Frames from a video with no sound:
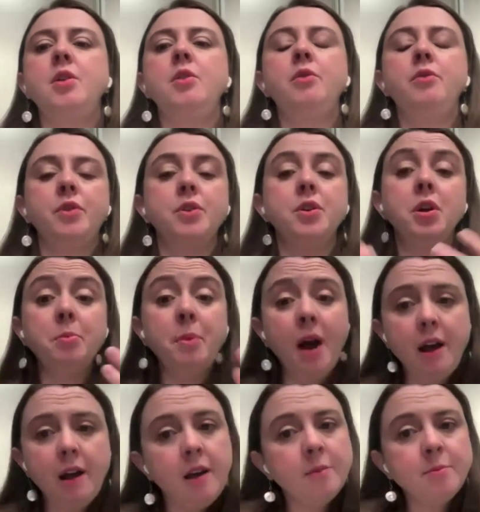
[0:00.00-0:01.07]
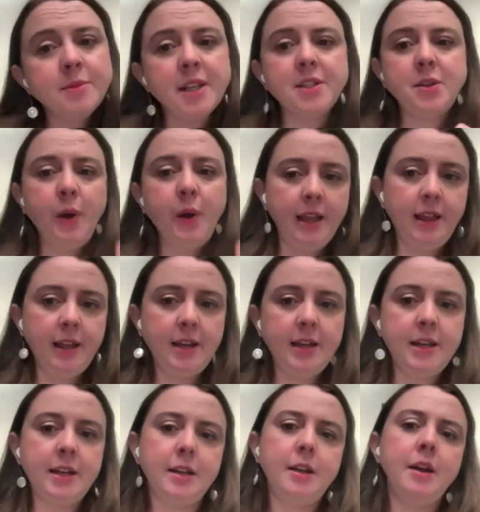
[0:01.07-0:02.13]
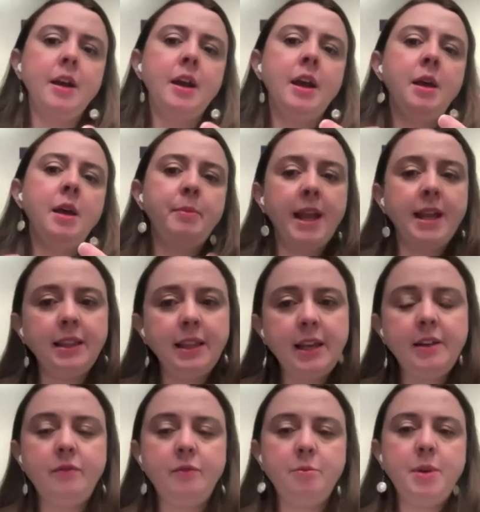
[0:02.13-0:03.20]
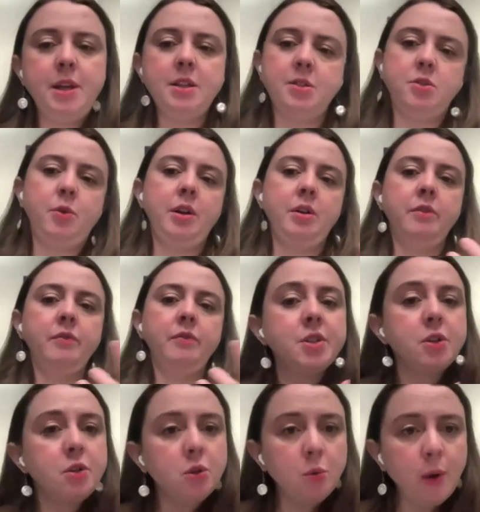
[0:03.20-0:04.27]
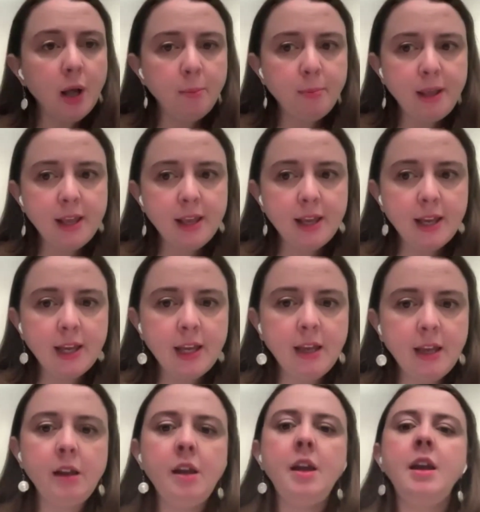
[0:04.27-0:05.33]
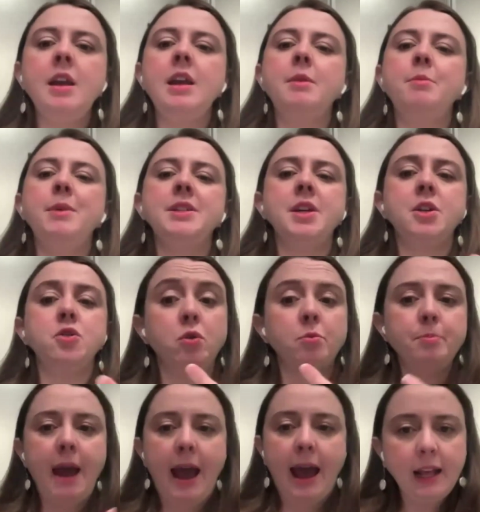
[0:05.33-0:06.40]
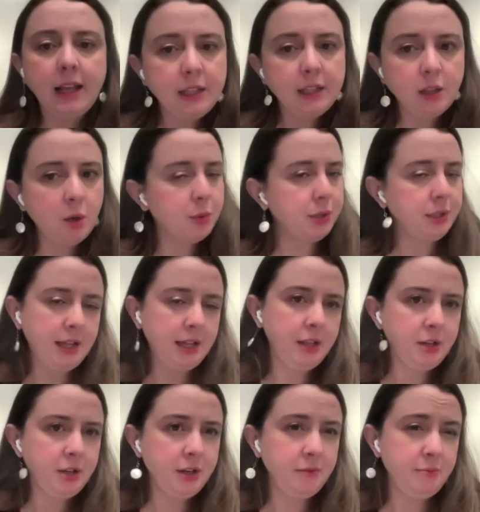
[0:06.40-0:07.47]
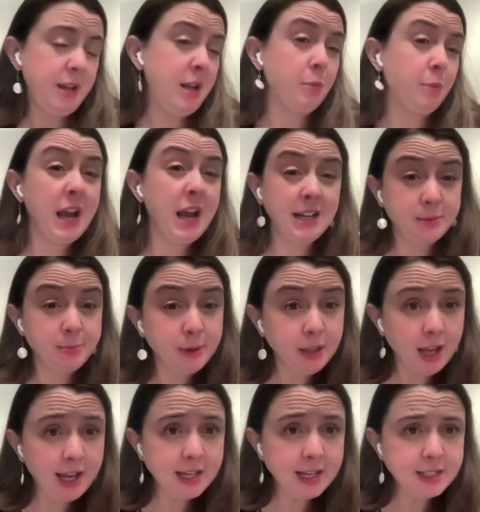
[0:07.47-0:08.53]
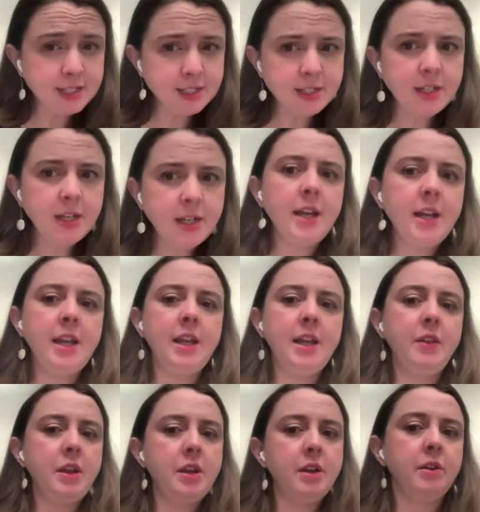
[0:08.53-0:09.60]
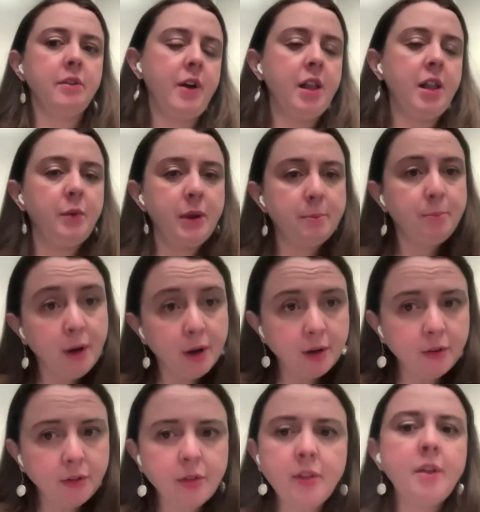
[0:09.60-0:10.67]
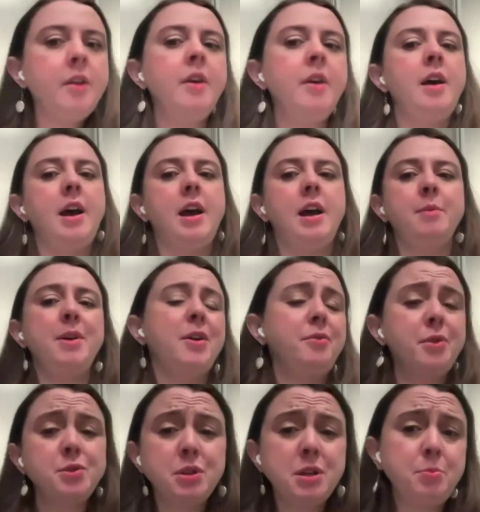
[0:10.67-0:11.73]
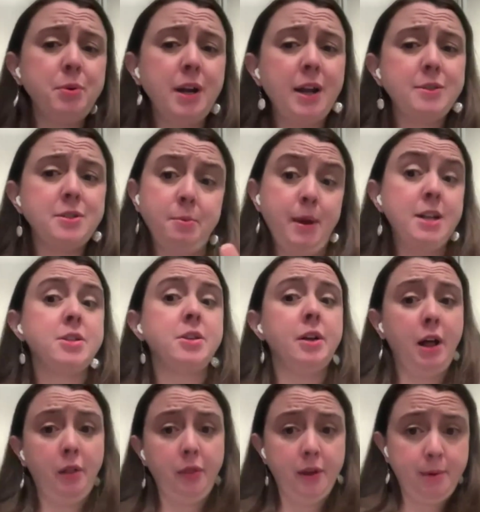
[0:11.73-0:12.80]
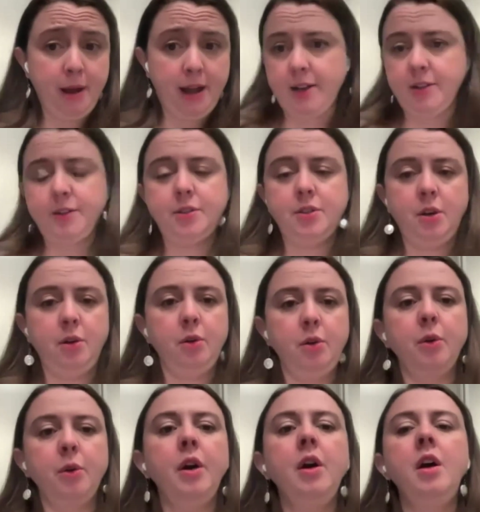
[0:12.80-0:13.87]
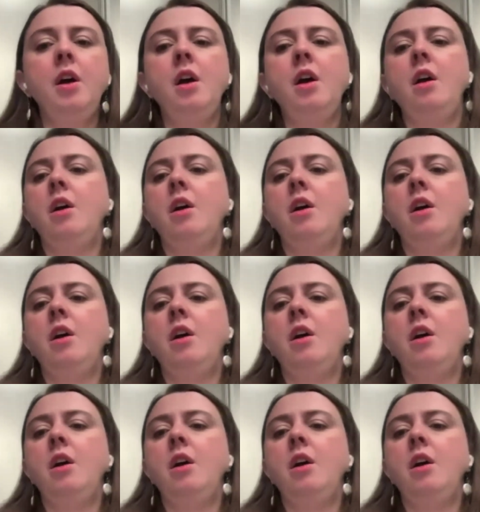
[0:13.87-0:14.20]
So for new moms, as you highlighted, paid leave means greater physical well-being. It means a dramatically lower likelihood of being rehospitalized in the year following birth. It also has really pronounced mental health impacts. So